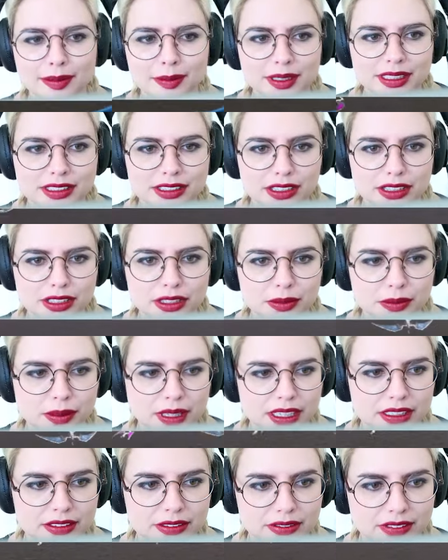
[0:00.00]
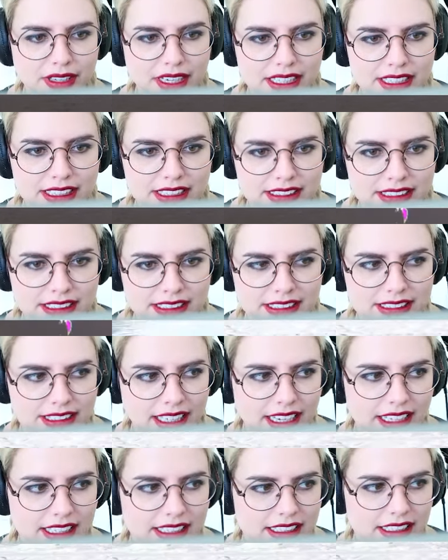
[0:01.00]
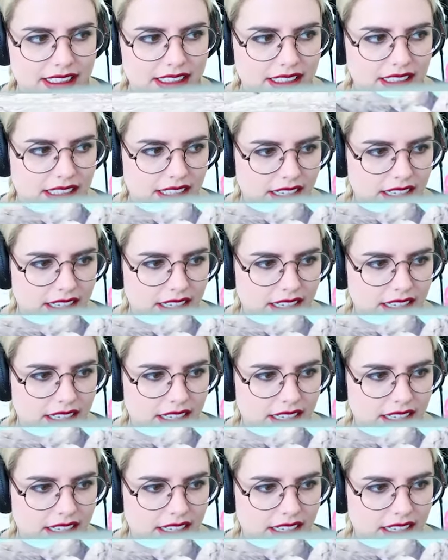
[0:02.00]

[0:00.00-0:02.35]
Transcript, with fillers: Maybe it's a good way of fighting this anxiety.